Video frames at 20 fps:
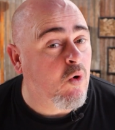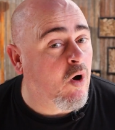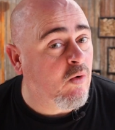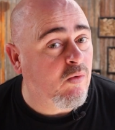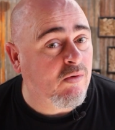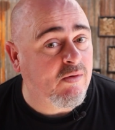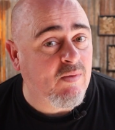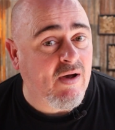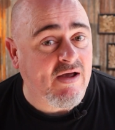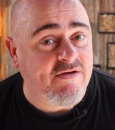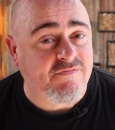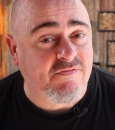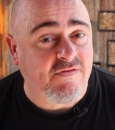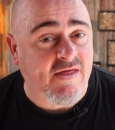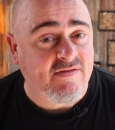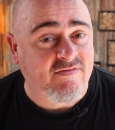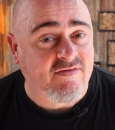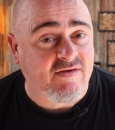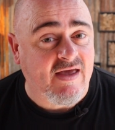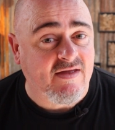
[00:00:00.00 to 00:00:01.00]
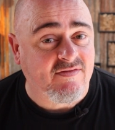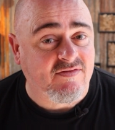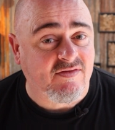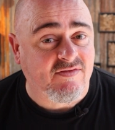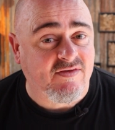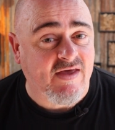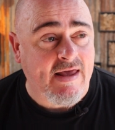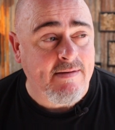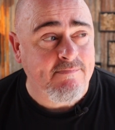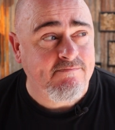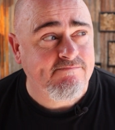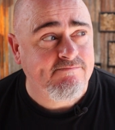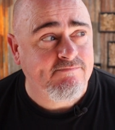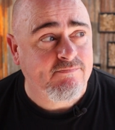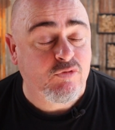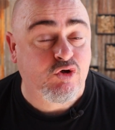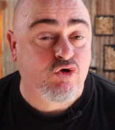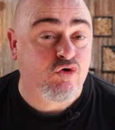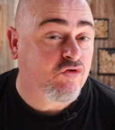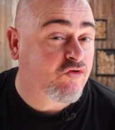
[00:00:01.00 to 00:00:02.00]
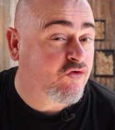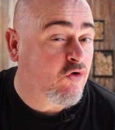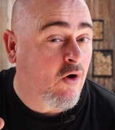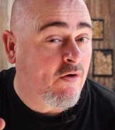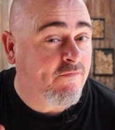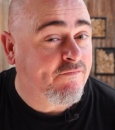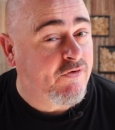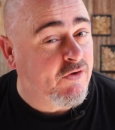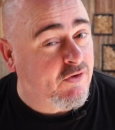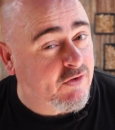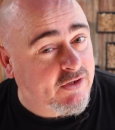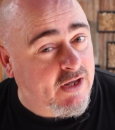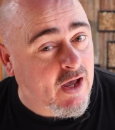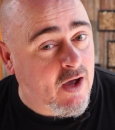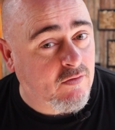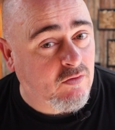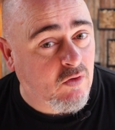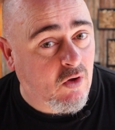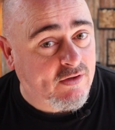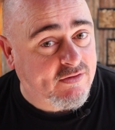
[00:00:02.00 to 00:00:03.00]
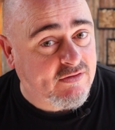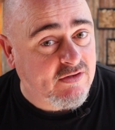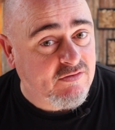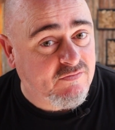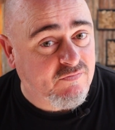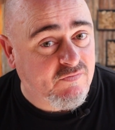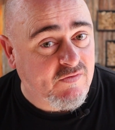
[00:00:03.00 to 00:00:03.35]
While we wait for that to get to temp, good time for you to go and like this